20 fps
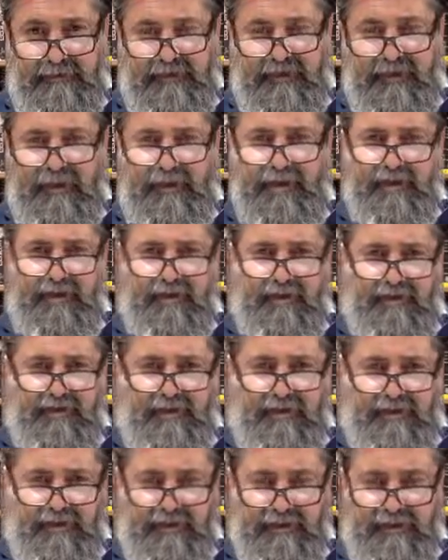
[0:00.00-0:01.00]
Our
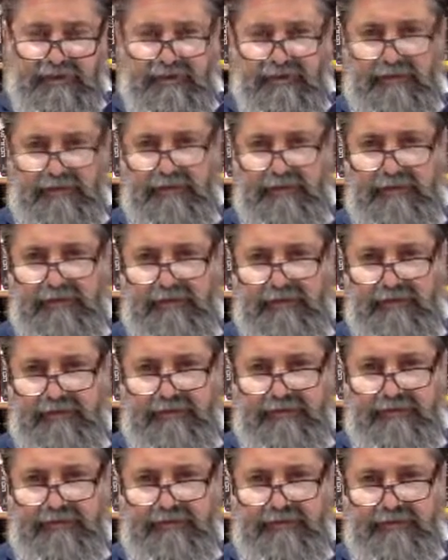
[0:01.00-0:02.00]
children, just so you know,
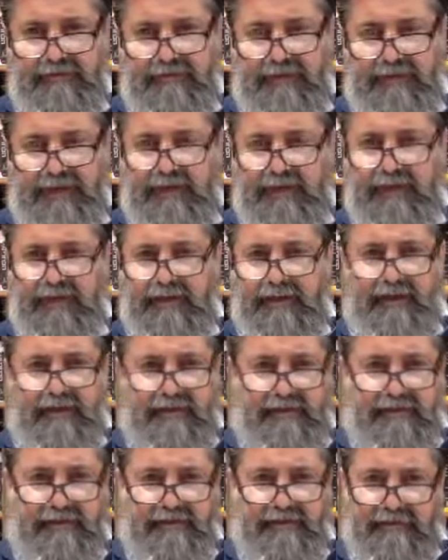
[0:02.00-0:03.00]
are not
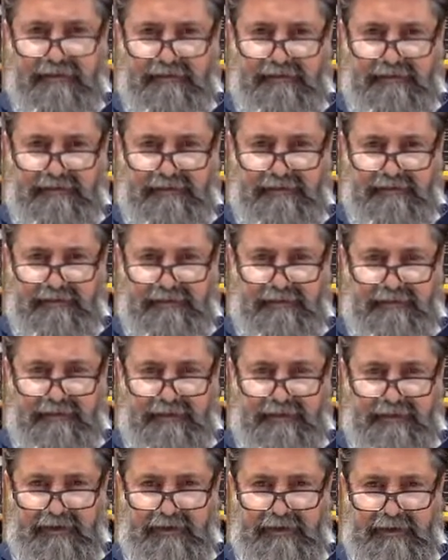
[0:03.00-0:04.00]
ours.
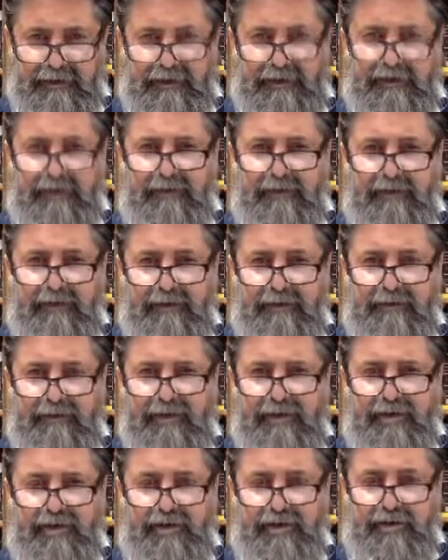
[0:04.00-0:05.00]
They are a
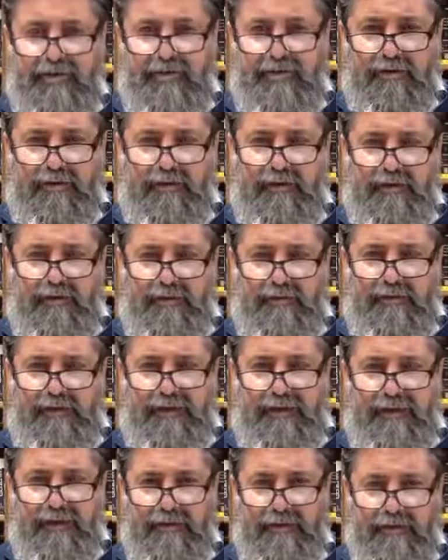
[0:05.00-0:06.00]
mashkon, they are a
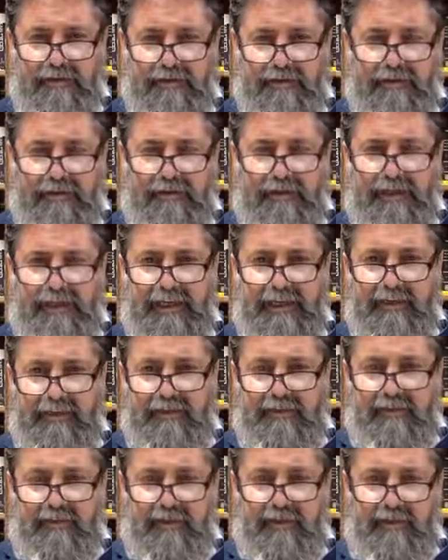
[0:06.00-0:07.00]
pikadon, they are a
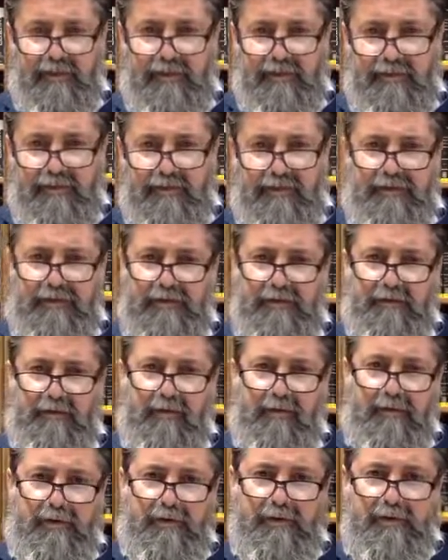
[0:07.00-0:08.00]
gift from Hashem to see
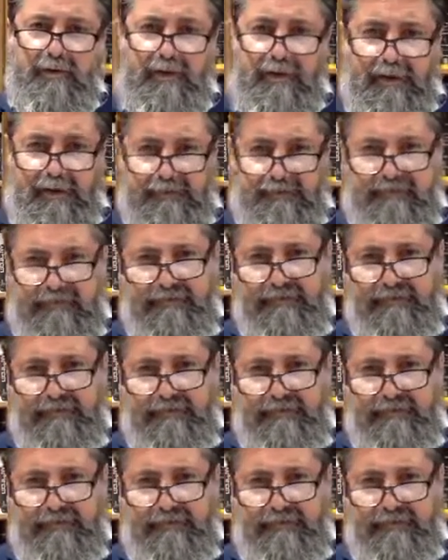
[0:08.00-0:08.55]
what we do with them.